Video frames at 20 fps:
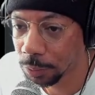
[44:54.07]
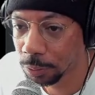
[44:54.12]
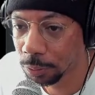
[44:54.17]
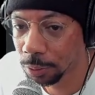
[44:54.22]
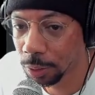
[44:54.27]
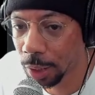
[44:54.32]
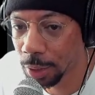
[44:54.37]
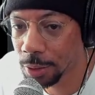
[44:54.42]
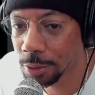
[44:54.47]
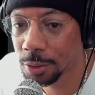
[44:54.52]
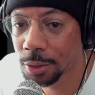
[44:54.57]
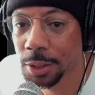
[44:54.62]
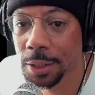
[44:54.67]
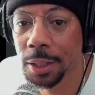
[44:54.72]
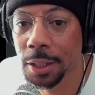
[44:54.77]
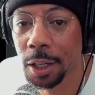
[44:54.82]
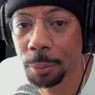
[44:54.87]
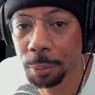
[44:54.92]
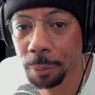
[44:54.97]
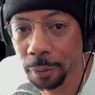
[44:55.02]
I can see it
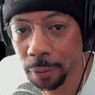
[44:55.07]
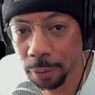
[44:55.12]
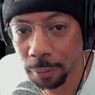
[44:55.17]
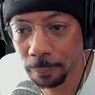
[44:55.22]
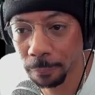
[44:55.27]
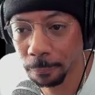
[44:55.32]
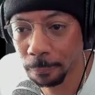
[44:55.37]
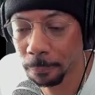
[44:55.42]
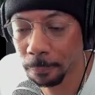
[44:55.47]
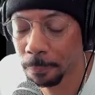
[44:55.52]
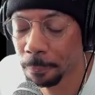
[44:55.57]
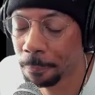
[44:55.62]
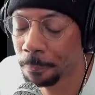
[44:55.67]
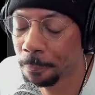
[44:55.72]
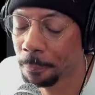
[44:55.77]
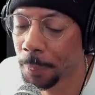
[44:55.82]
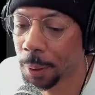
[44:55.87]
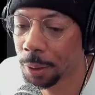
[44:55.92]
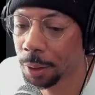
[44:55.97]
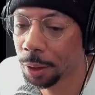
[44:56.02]
up there.
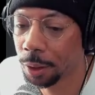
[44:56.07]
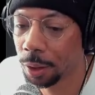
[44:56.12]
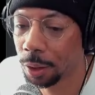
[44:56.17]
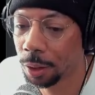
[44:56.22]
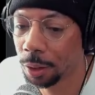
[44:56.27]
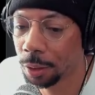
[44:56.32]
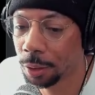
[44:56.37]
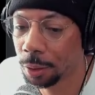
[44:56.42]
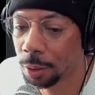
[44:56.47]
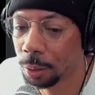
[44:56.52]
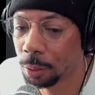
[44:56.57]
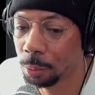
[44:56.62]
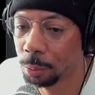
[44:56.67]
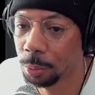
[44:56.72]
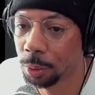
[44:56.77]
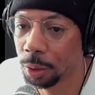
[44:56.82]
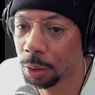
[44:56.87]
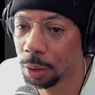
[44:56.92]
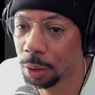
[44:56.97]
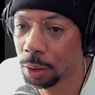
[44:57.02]

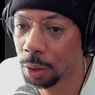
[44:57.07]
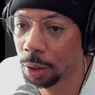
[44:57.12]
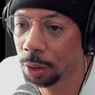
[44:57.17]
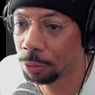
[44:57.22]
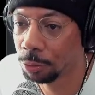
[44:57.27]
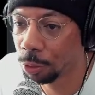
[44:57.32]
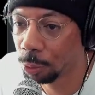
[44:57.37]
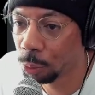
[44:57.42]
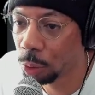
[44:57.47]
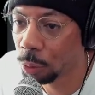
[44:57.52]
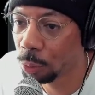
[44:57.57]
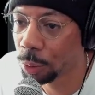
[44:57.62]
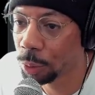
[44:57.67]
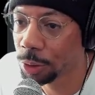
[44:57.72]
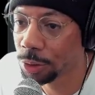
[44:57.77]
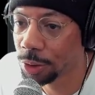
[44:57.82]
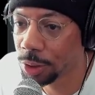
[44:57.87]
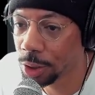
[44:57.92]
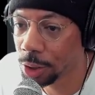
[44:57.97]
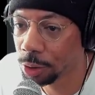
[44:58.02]
And from what we're
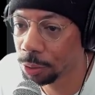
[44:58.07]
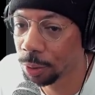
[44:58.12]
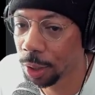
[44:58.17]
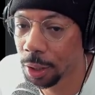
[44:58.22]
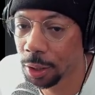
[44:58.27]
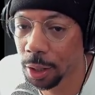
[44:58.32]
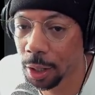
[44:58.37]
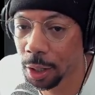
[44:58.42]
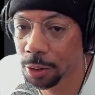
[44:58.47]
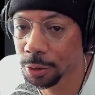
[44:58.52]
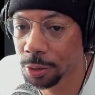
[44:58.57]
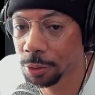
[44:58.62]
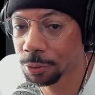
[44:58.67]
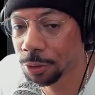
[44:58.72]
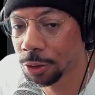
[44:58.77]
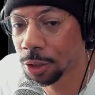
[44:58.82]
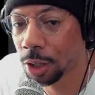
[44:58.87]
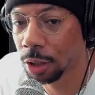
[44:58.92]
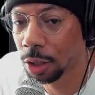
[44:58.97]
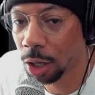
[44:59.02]
seeing right now is if
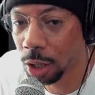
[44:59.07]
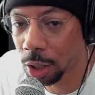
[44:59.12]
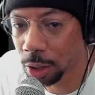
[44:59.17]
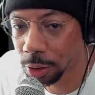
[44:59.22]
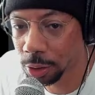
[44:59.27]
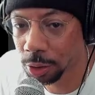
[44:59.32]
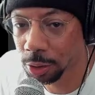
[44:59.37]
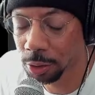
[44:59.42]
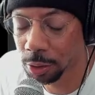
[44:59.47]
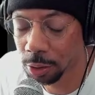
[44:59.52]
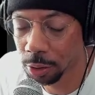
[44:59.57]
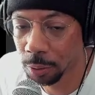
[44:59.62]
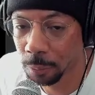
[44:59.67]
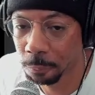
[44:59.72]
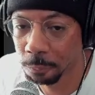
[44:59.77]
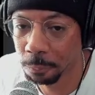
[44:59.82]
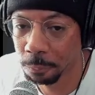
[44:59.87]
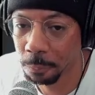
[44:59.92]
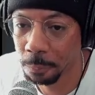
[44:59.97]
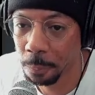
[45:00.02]
Solana
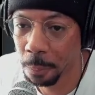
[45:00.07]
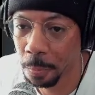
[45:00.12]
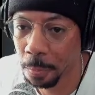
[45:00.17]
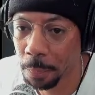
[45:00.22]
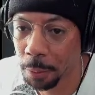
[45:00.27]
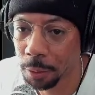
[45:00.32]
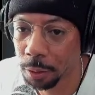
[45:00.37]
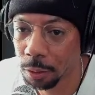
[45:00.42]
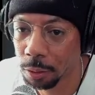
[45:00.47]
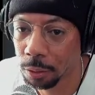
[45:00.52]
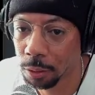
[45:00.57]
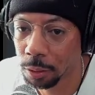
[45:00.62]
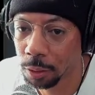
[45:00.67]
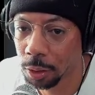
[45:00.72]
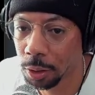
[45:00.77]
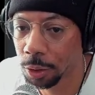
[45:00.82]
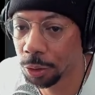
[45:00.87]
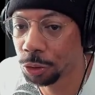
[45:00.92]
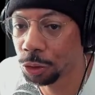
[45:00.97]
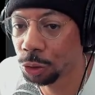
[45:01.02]

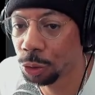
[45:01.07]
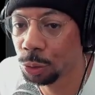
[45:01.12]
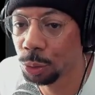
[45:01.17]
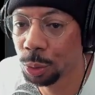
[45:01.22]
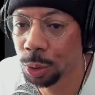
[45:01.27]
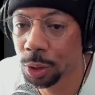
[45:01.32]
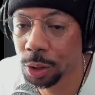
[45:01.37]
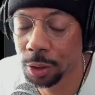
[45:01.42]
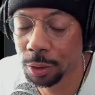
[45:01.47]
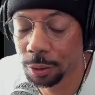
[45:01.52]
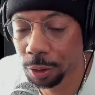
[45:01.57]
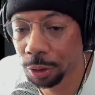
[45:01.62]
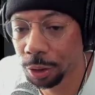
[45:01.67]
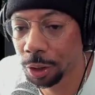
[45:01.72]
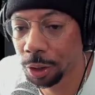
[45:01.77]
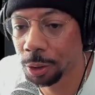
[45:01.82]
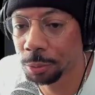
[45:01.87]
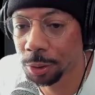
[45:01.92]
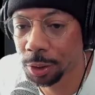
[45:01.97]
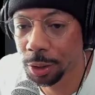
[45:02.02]
can do what
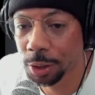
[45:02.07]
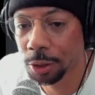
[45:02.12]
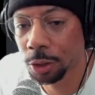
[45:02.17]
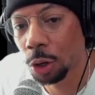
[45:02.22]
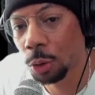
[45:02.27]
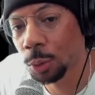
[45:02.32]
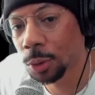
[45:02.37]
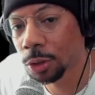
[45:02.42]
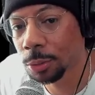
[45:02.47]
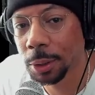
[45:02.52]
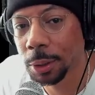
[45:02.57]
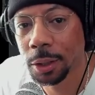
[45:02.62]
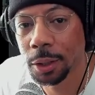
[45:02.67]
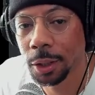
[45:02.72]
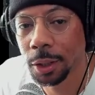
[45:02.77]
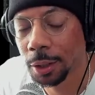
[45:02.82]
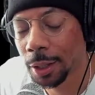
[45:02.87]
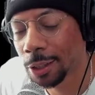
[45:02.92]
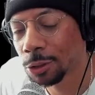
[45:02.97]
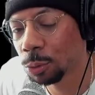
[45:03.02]
Ethereum did,
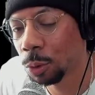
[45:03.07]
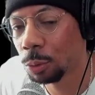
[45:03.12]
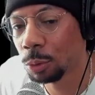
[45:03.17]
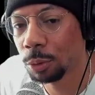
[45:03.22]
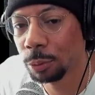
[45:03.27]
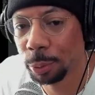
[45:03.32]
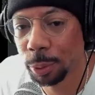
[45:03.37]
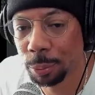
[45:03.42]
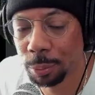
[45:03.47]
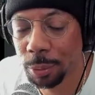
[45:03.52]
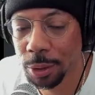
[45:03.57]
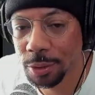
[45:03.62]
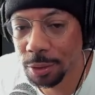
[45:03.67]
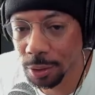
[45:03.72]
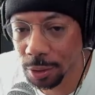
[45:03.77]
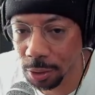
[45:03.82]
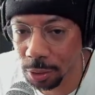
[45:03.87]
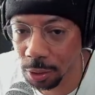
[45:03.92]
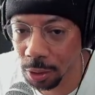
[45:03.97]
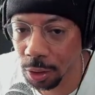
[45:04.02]
that's what we've been
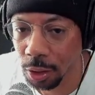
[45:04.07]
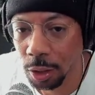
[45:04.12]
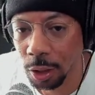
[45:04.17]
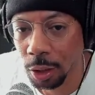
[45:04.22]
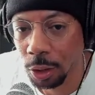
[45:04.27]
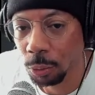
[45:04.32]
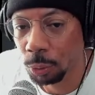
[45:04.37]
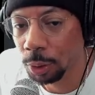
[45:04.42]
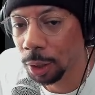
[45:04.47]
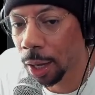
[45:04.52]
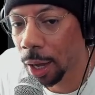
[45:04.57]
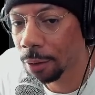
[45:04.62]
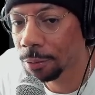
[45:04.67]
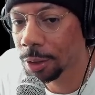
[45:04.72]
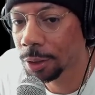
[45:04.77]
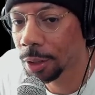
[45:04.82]
missing. We haven't